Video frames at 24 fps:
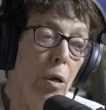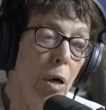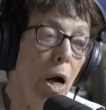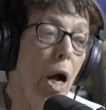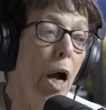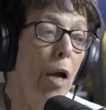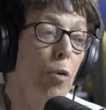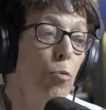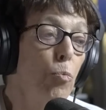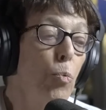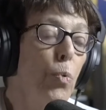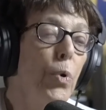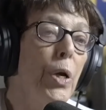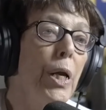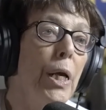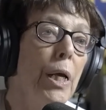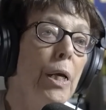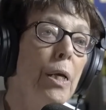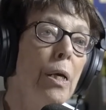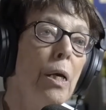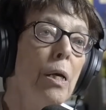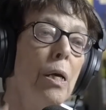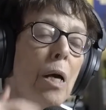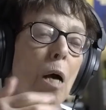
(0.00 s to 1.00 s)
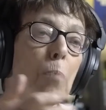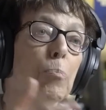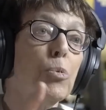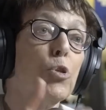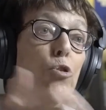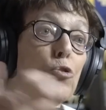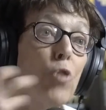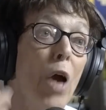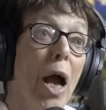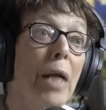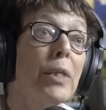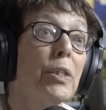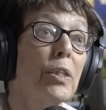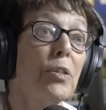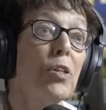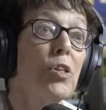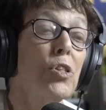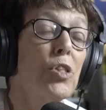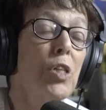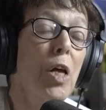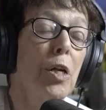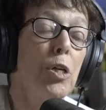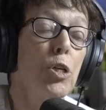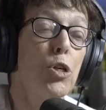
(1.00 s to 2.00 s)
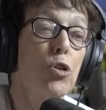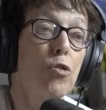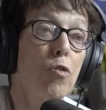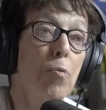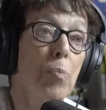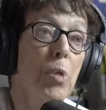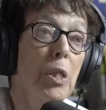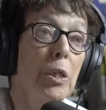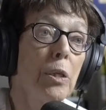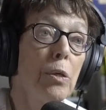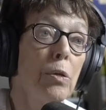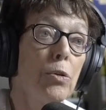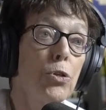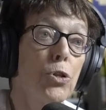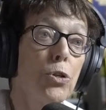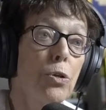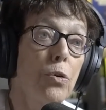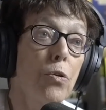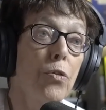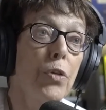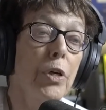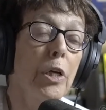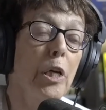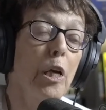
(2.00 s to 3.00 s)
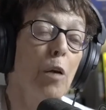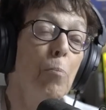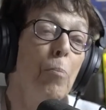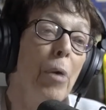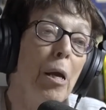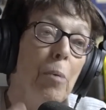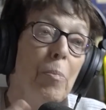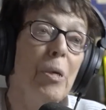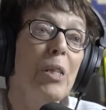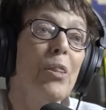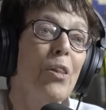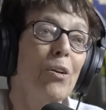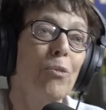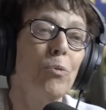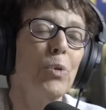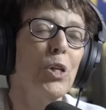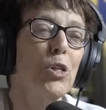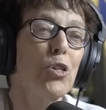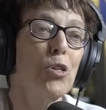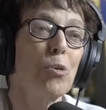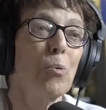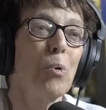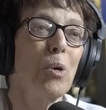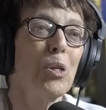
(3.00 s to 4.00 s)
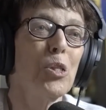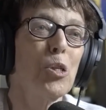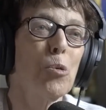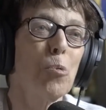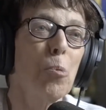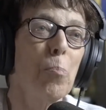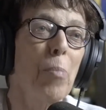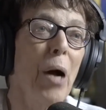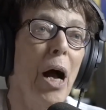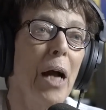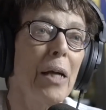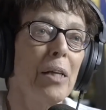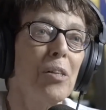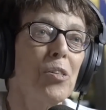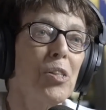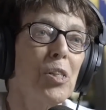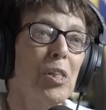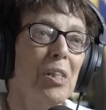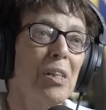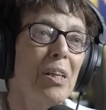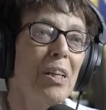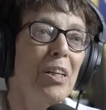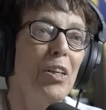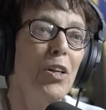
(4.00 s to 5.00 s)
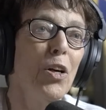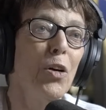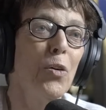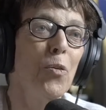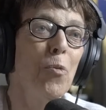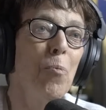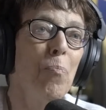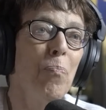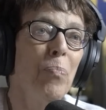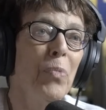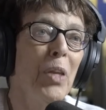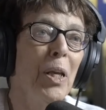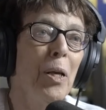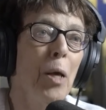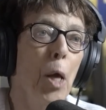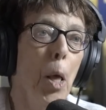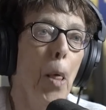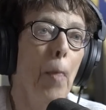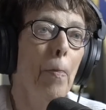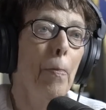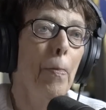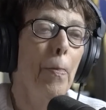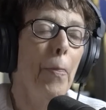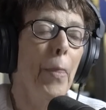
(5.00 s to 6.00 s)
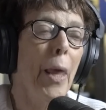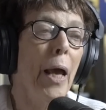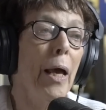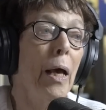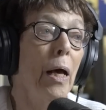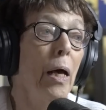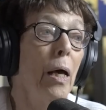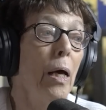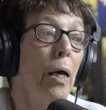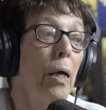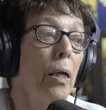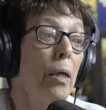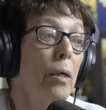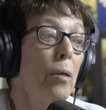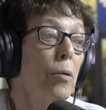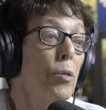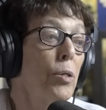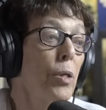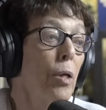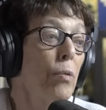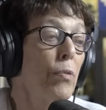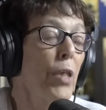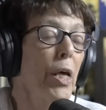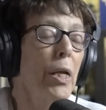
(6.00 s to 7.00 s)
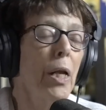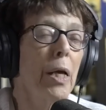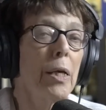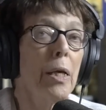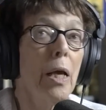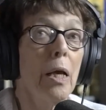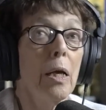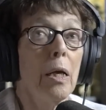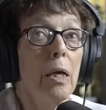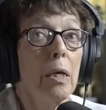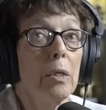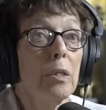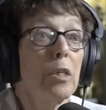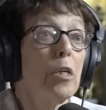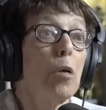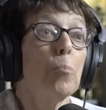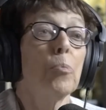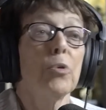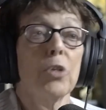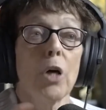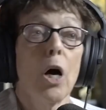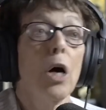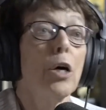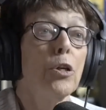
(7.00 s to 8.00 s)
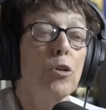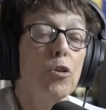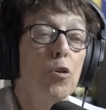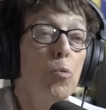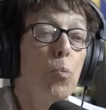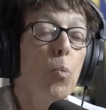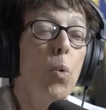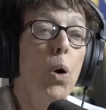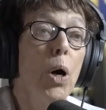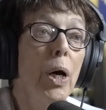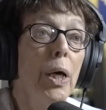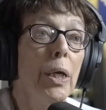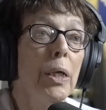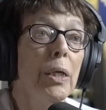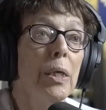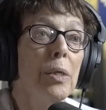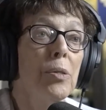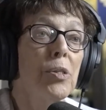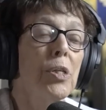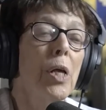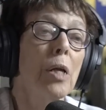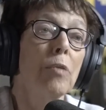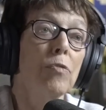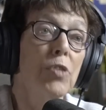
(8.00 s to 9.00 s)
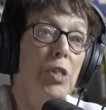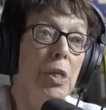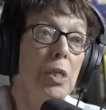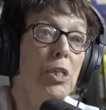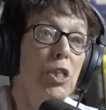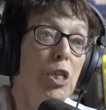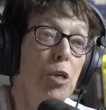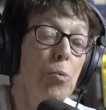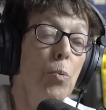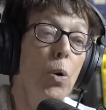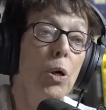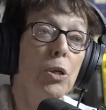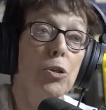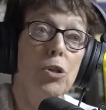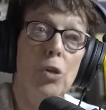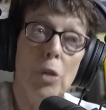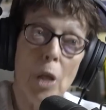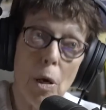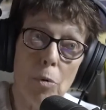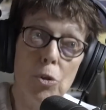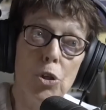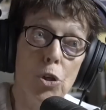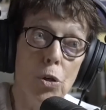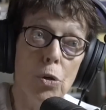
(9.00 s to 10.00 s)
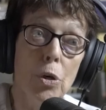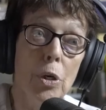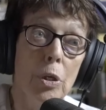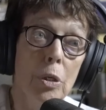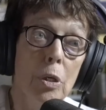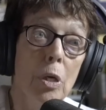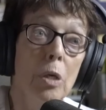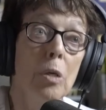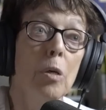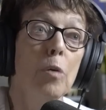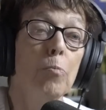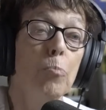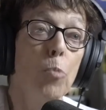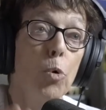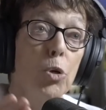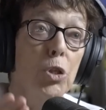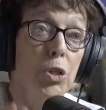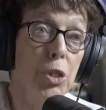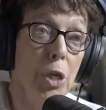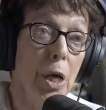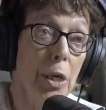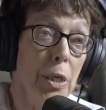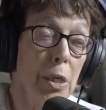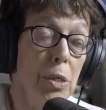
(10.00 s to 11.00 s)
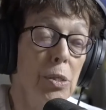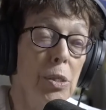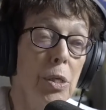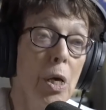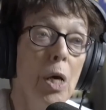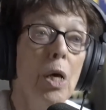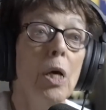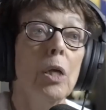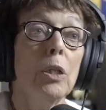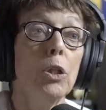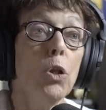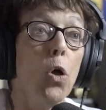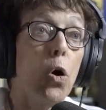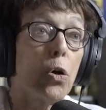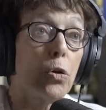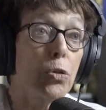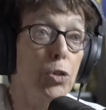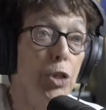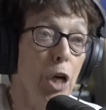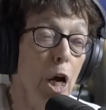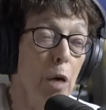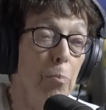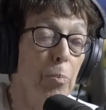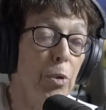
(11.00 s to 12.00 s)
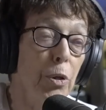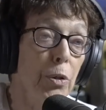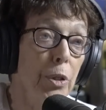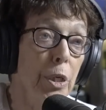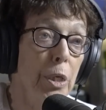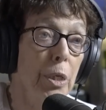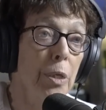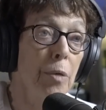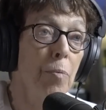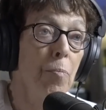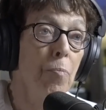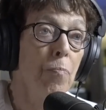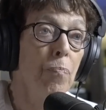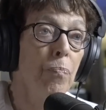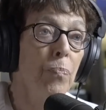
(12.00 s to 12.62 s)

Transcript: I re abstracted the studies from the literature, thinking maybe the original ones were biased, you know? And then I ended up with 101 instead of 61. So that was good. More studies, longer time period.